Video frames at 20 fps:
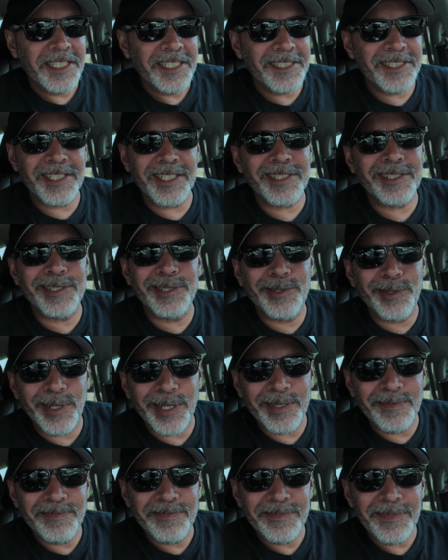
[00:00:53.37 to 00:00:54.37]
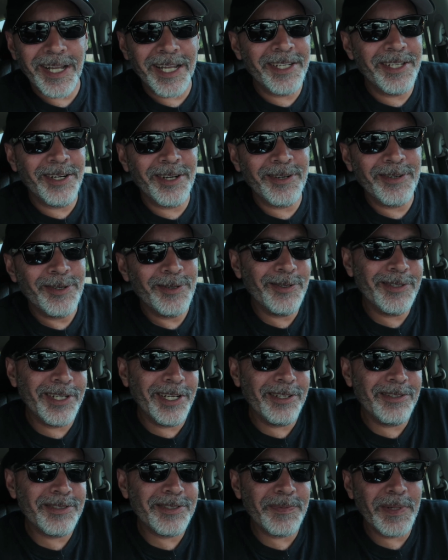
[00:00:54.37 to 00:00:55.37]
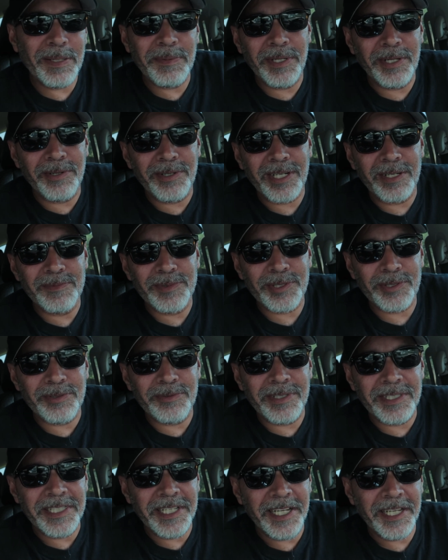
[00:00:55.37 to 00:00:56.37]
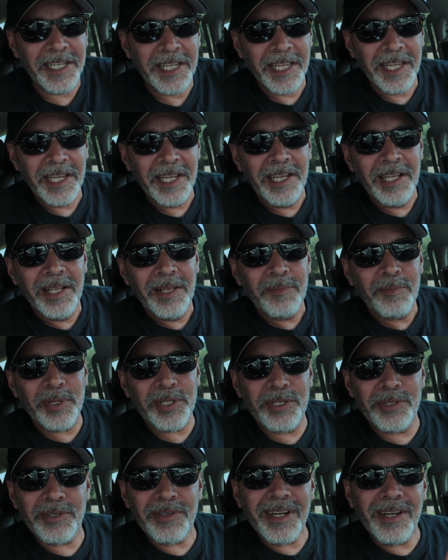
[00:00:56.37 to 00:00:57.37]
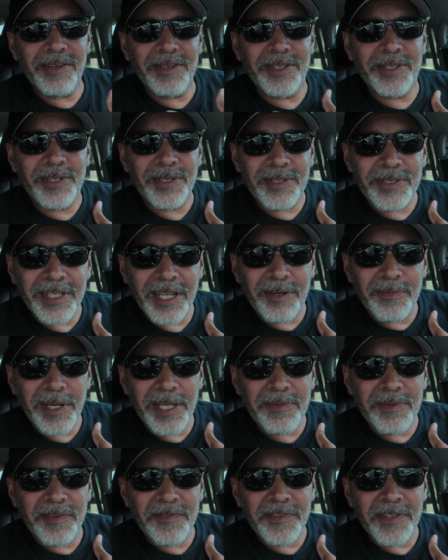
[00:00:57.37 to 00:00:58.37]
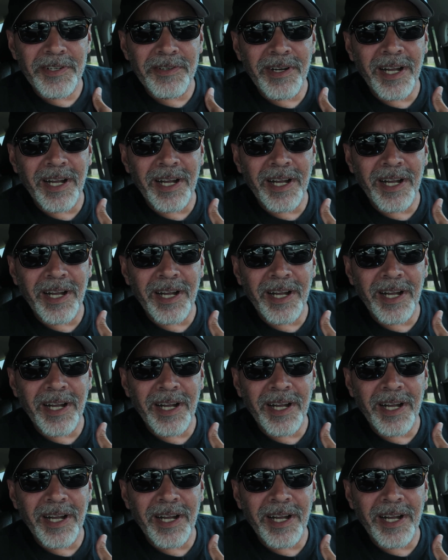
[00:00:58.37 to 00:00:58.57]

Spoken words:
It's just a dream. I know. Who knows? Maybe it'll come true one day. But do you know how good that'll make me feel?